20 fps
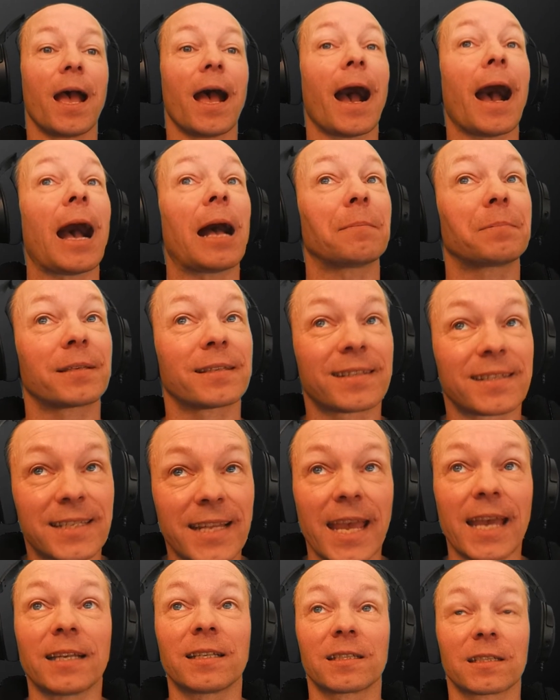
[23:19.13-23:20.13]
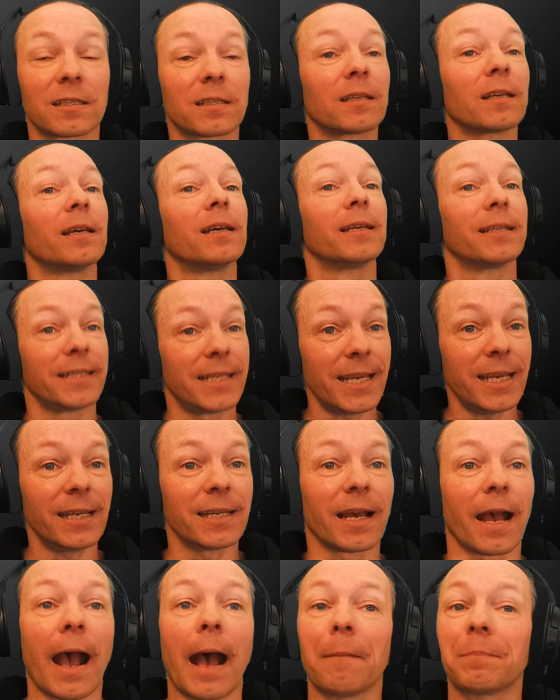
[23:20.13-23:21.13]
Upset.
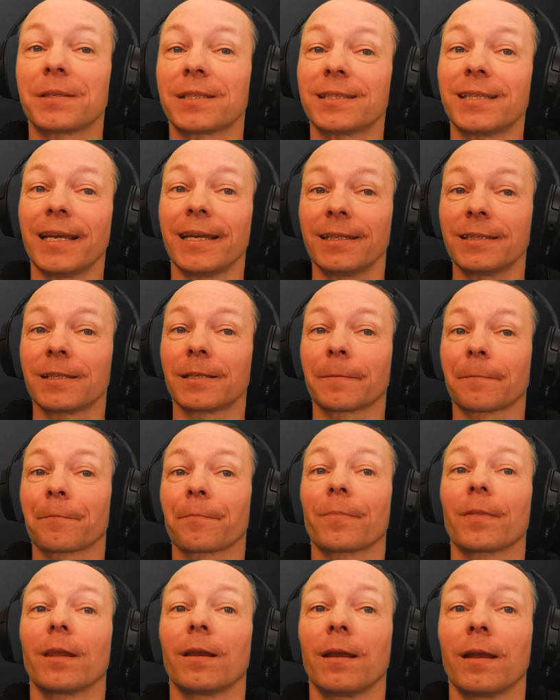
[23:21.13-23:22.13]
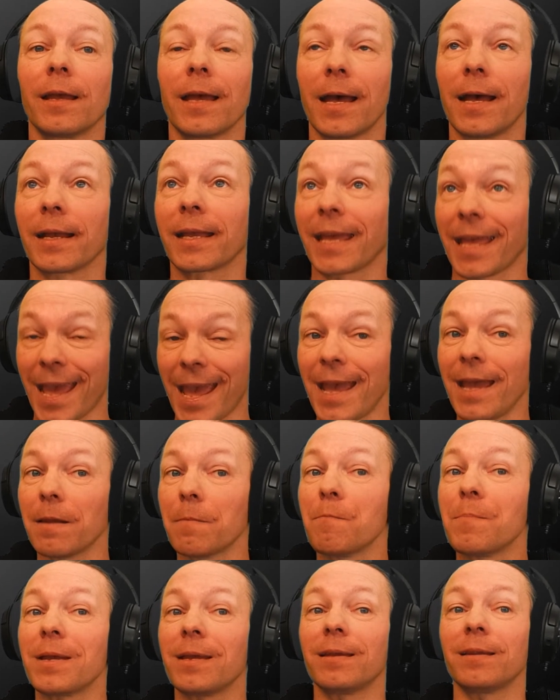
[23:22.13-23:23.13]
Yeah, upset
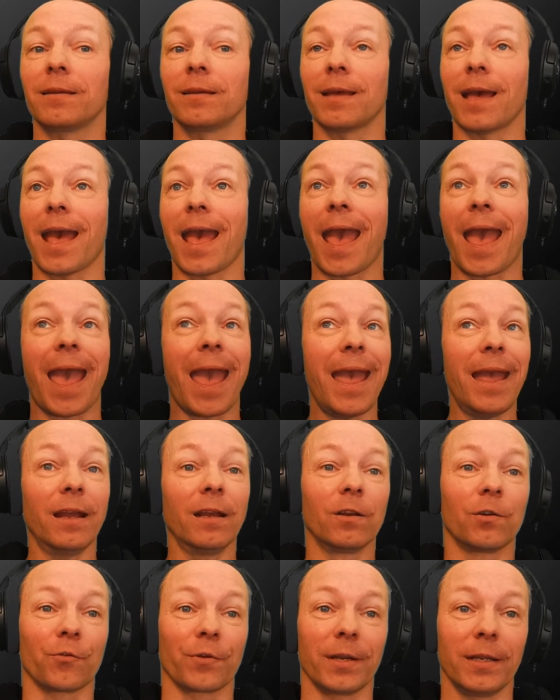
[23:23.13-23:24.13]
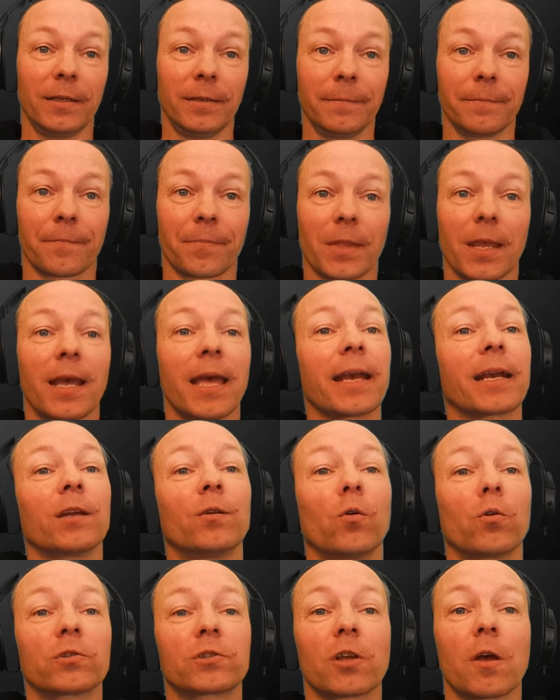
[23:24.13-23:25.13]
can mean angry. It
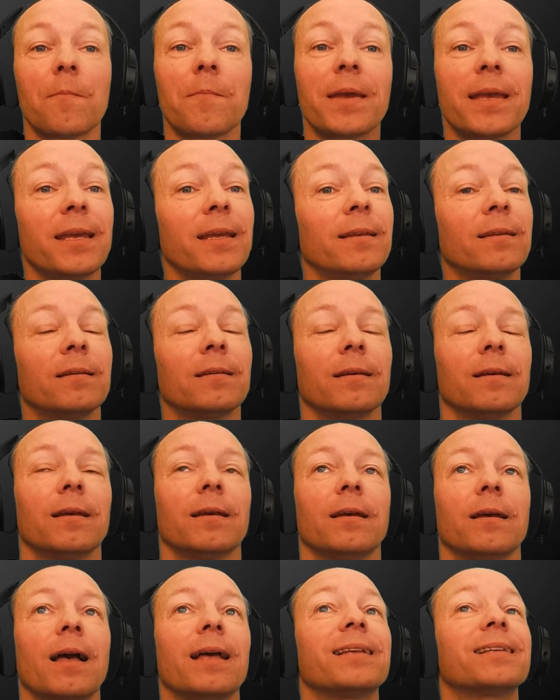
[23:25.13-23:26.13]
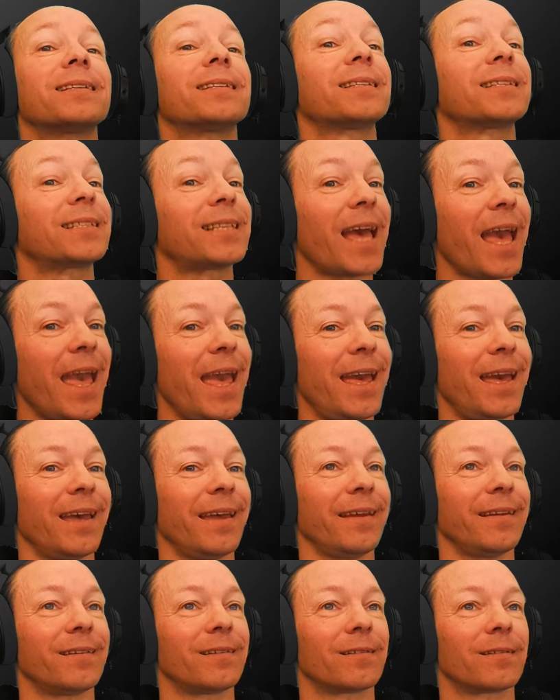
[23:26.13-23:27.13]
can also mean
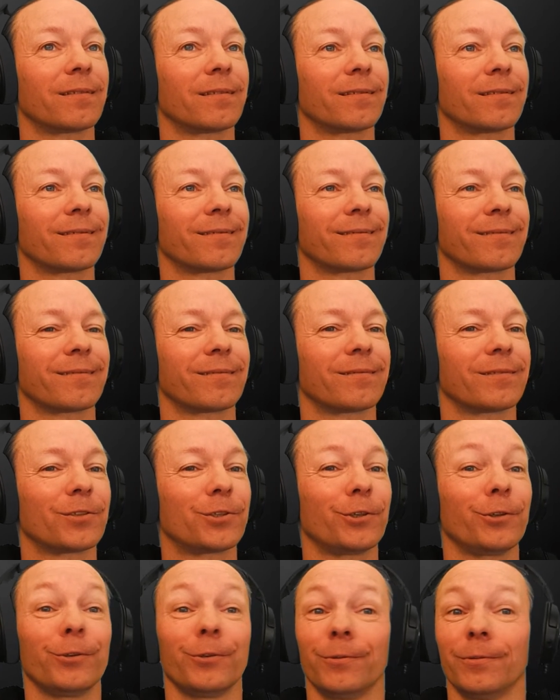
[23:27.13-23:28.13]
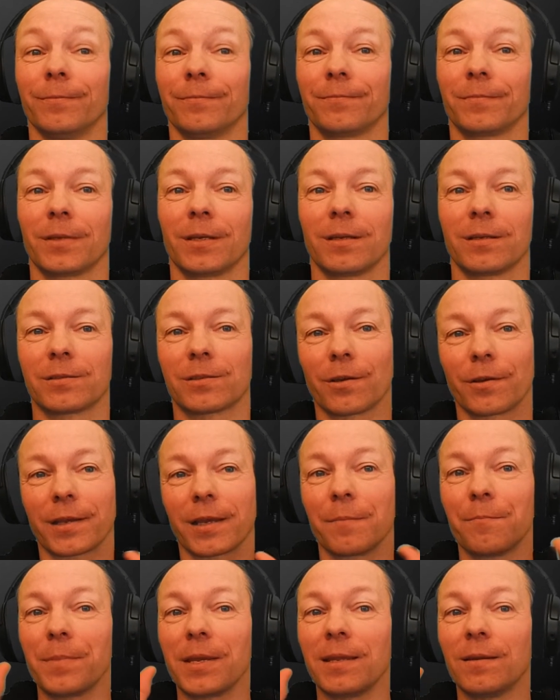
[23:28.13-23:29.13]
sad too. So it
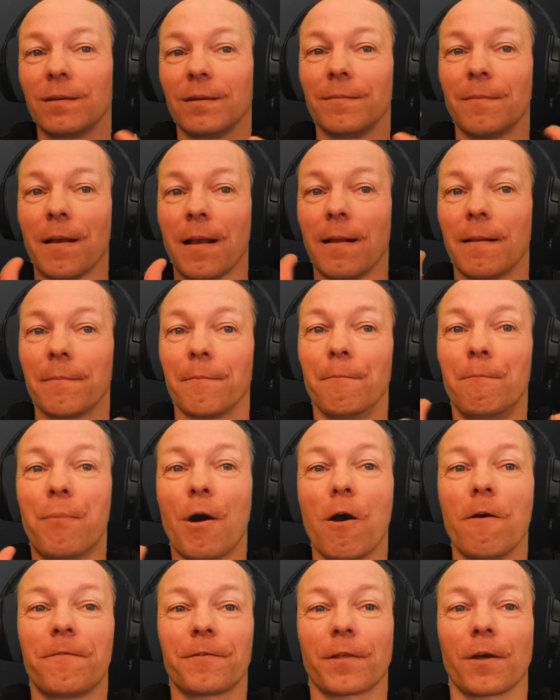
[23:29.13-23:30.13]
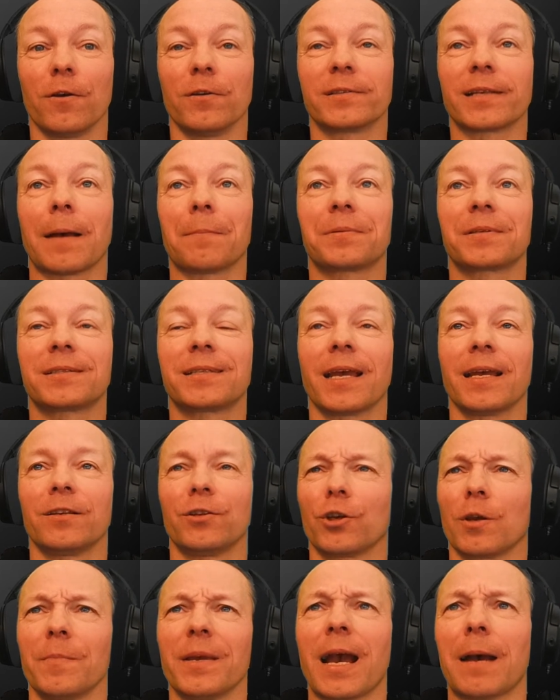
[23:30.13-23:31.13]
can mean both of those. Upset,
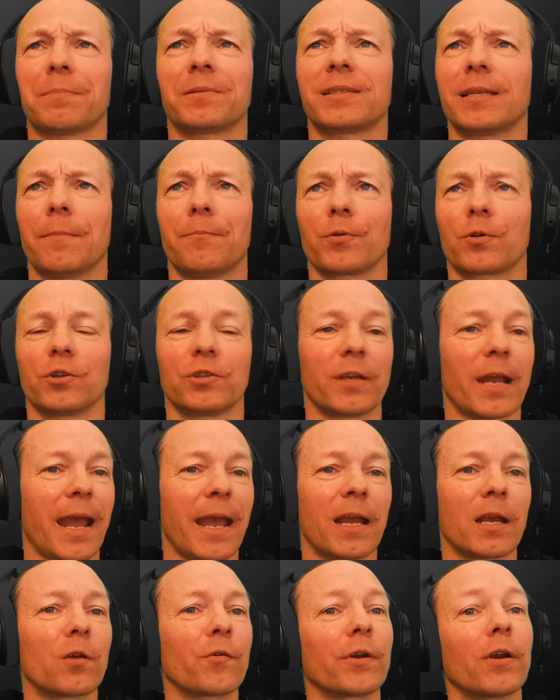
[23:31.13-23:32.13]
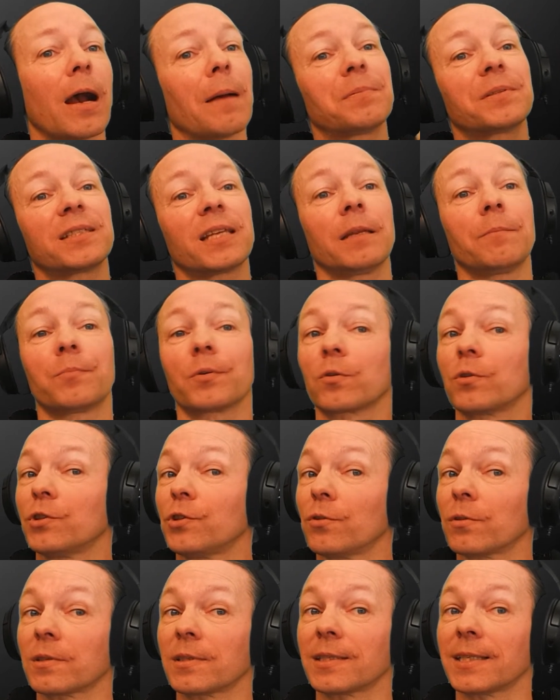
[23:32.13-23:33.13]
you can be upset because you're angry, upset
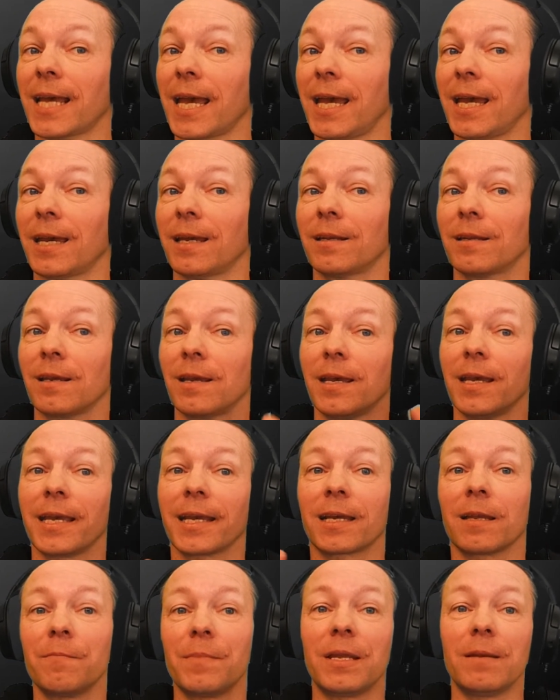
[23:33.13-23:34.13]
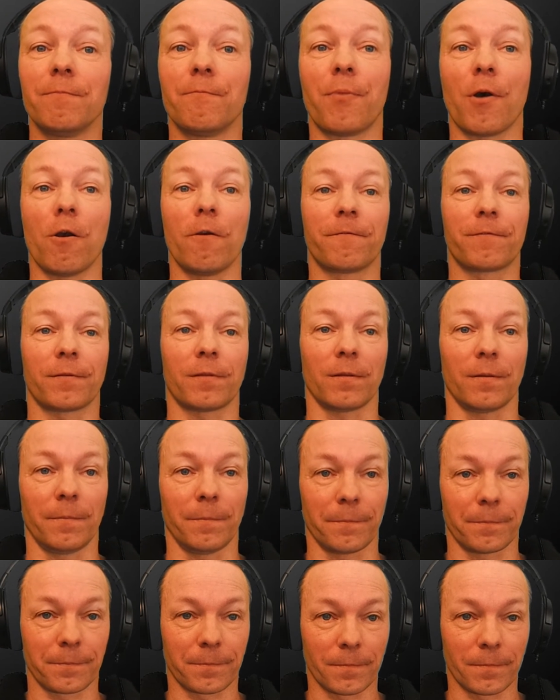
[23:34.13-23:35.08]
because you're sad. It can mean both of them.